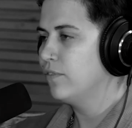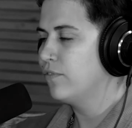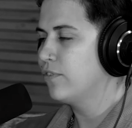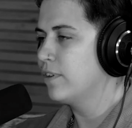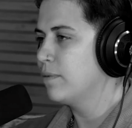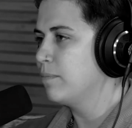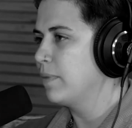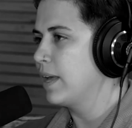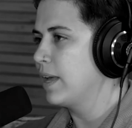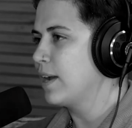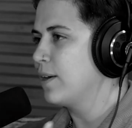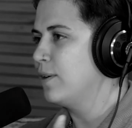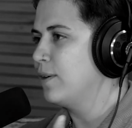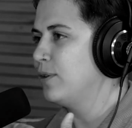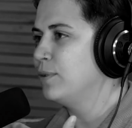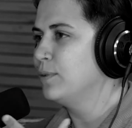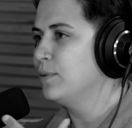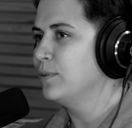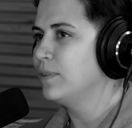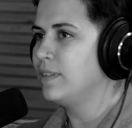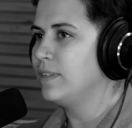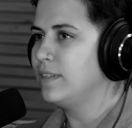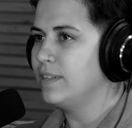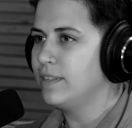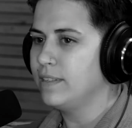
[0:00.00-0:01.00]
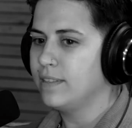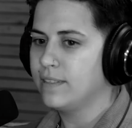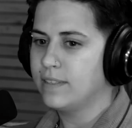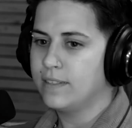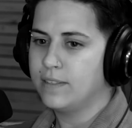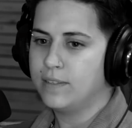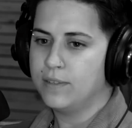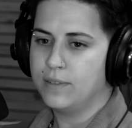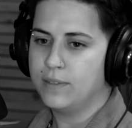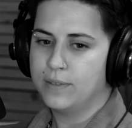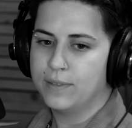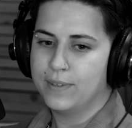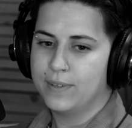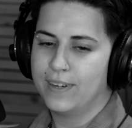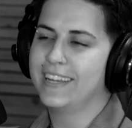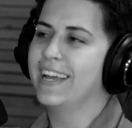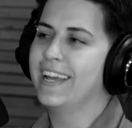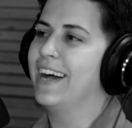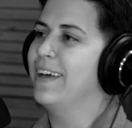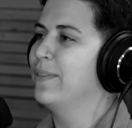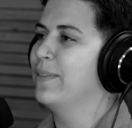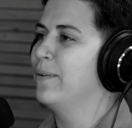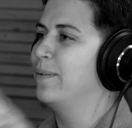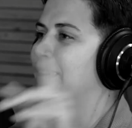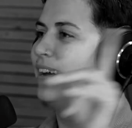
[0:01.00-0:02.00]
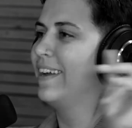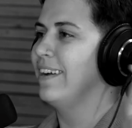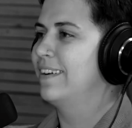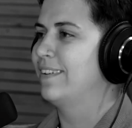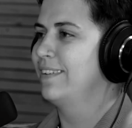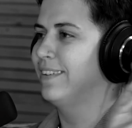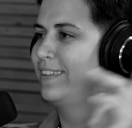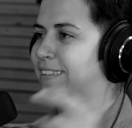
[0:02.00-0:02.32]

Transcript: Went from like oldies to on the way